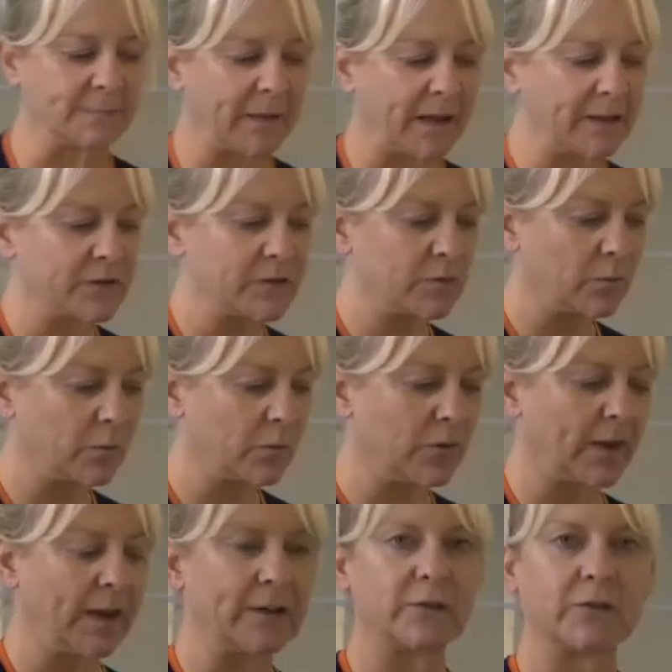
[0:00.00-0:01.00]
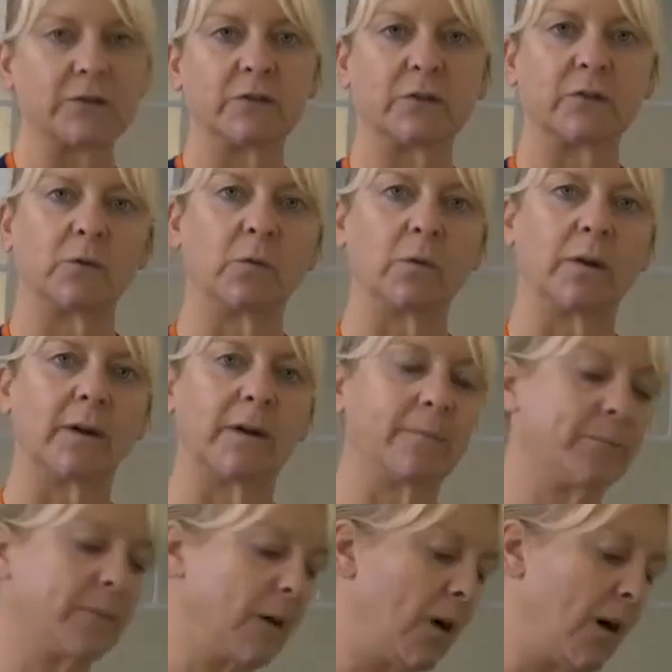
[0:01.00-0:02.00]
make sure that your
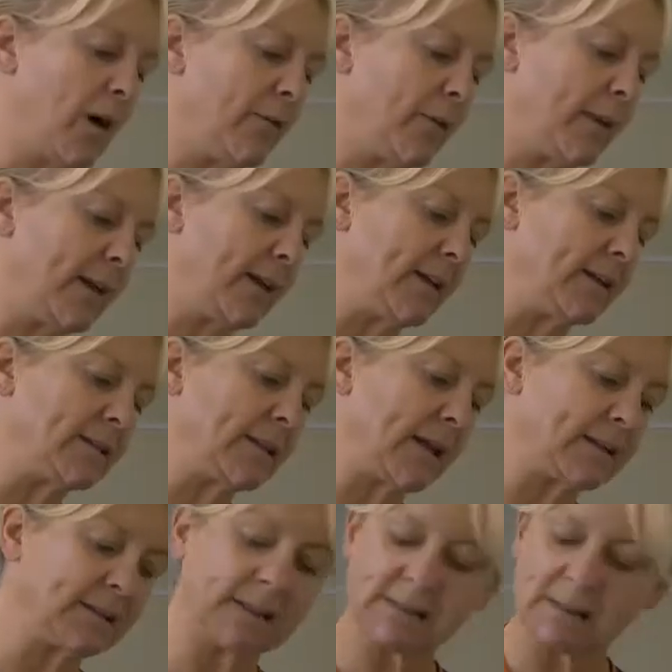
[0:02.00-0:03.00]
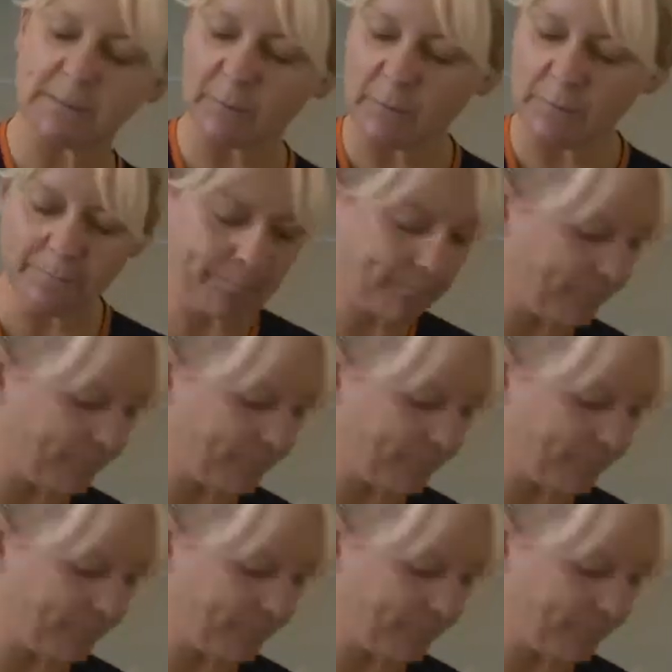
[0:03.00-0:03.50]
IV is accessible,